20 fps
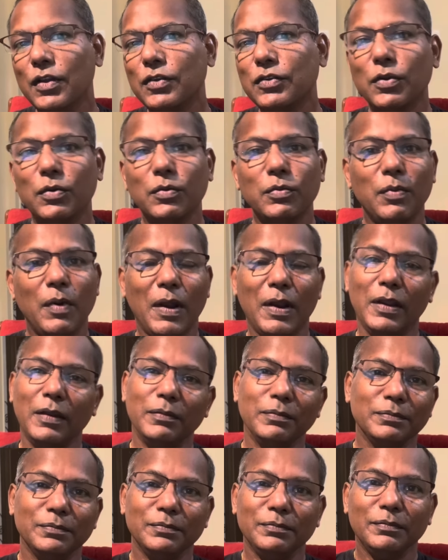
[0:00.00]
don't worry.
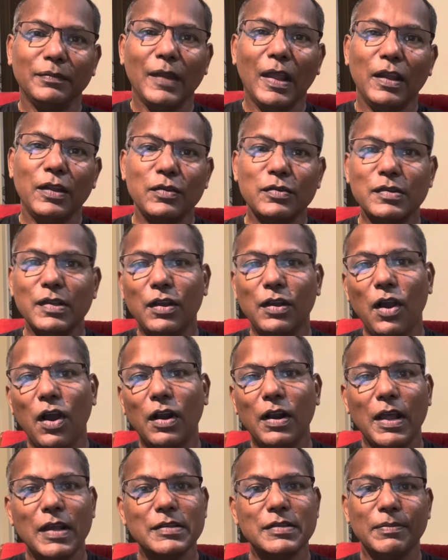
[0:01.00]
You see,
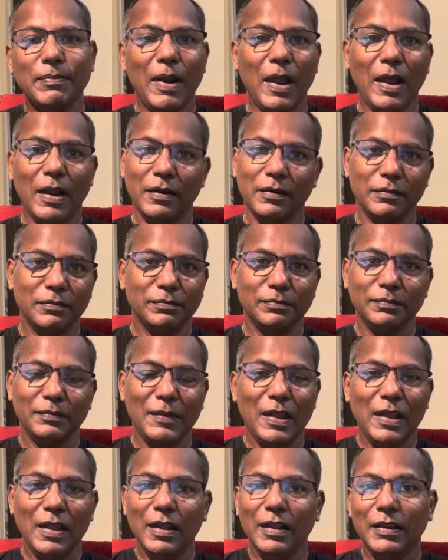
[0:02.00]
God has a plan.
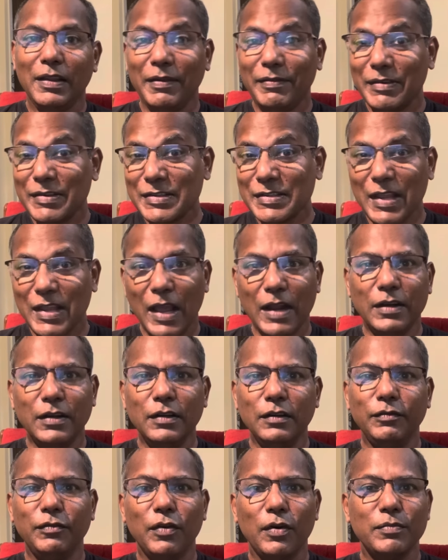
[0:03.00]
They were
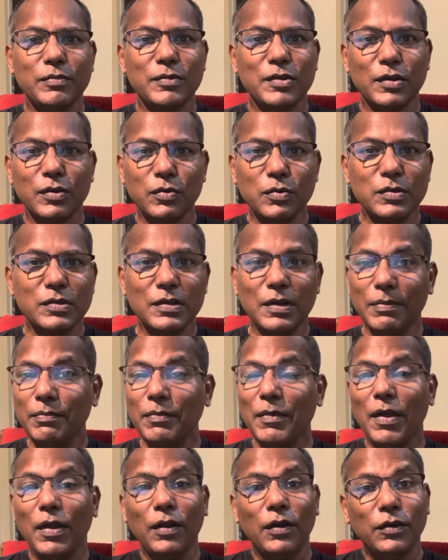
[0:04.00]
scattered from Jerusalem,
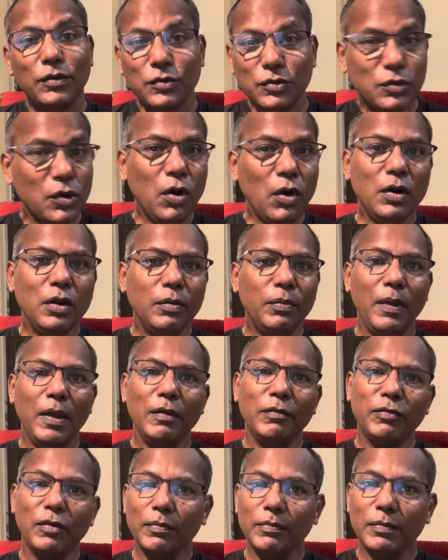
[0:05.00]
torn away
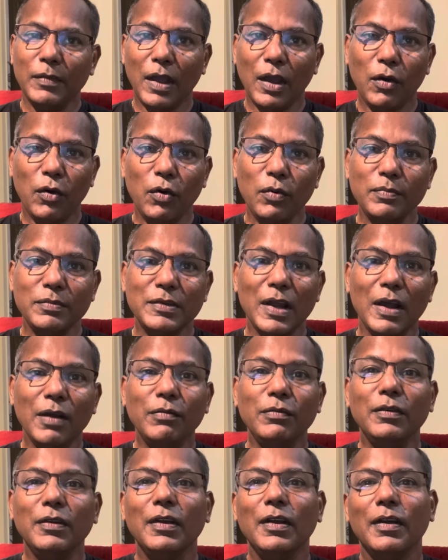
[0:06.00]
from their
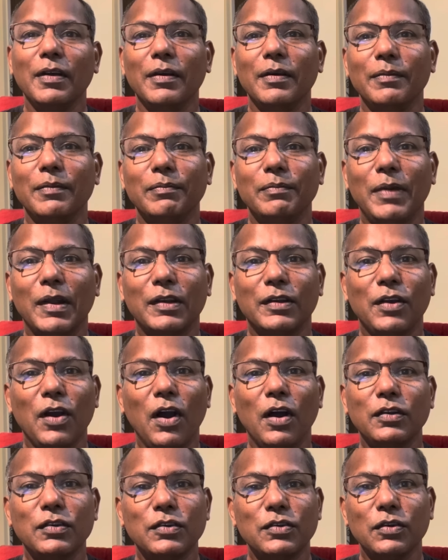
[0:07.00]
hometown, but
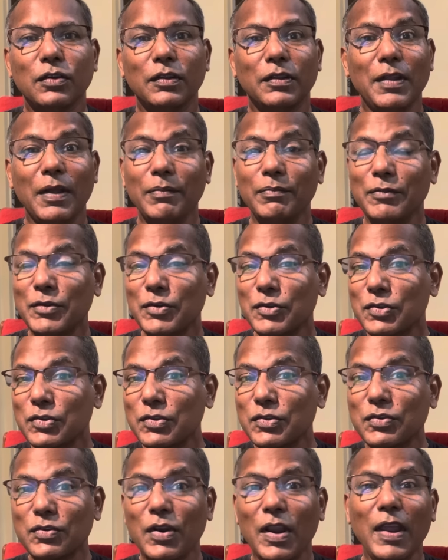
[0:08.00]
God took them to
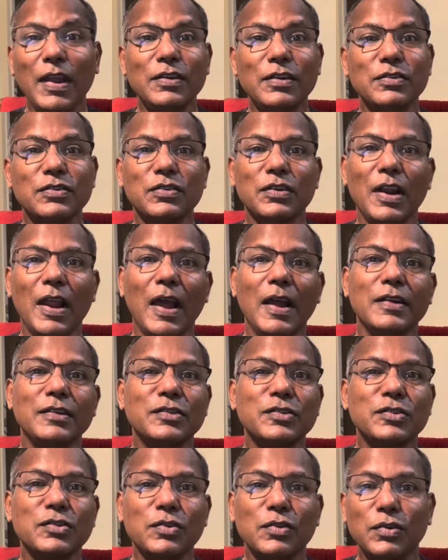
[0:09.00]
strange
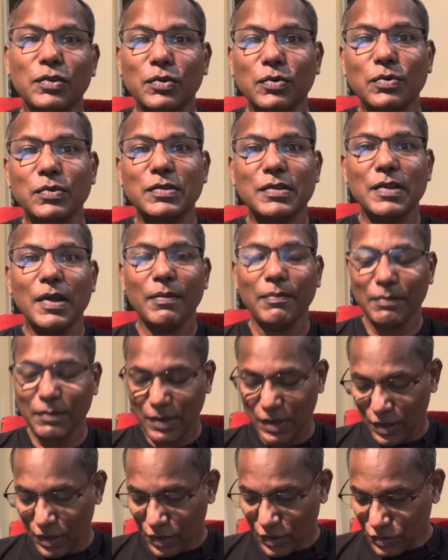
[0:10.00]
lands to use them
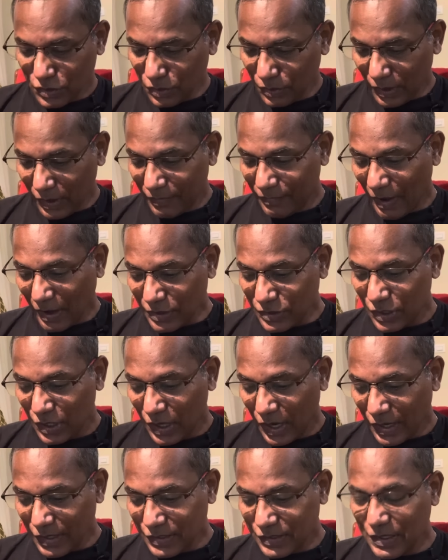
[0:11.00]
to
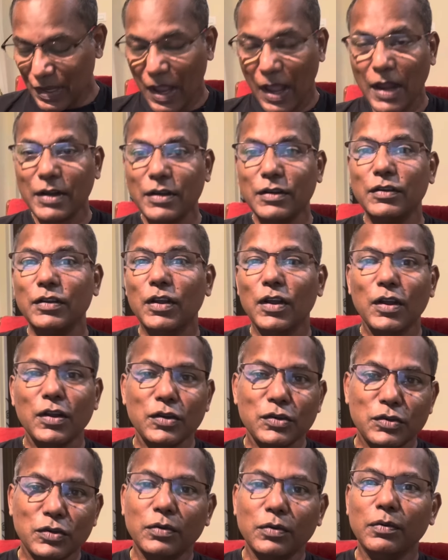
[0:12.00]
evangelize and
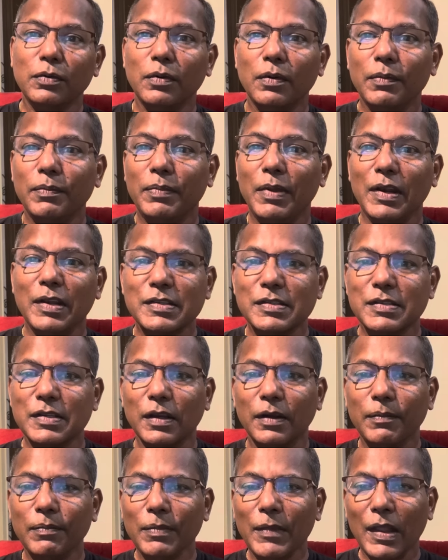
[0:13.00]
to
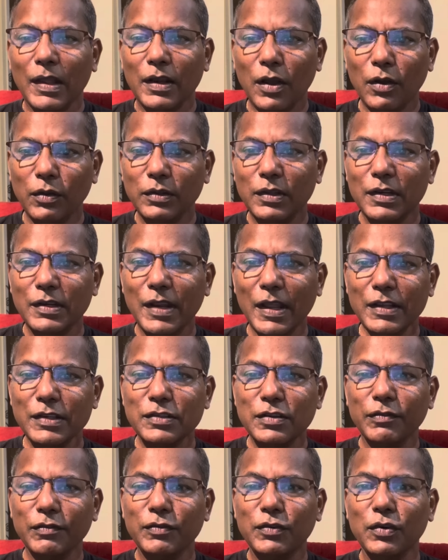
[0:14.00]
minister. Now, the text
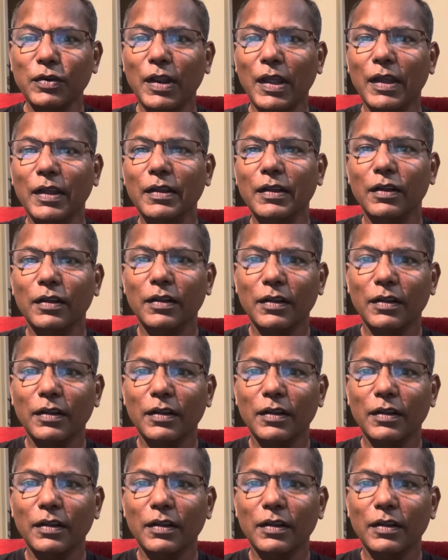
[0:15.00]
of today